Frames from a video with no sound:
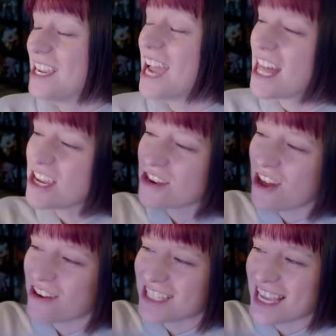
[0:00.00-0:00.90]
And you
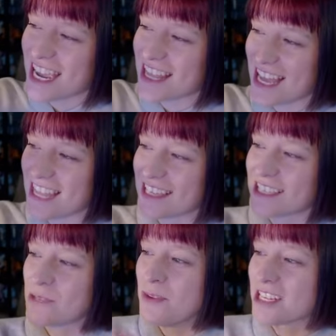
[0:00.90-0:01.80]
notice they get like
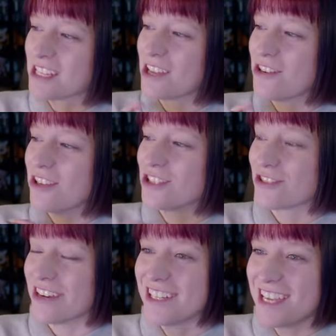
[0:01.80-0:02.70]
this smidgen little
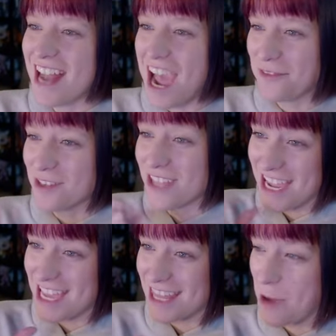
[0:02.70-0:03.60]
adrenaline after they
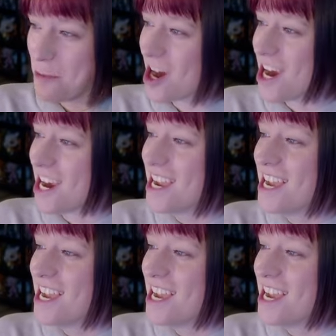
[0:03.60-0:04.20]
hit that part.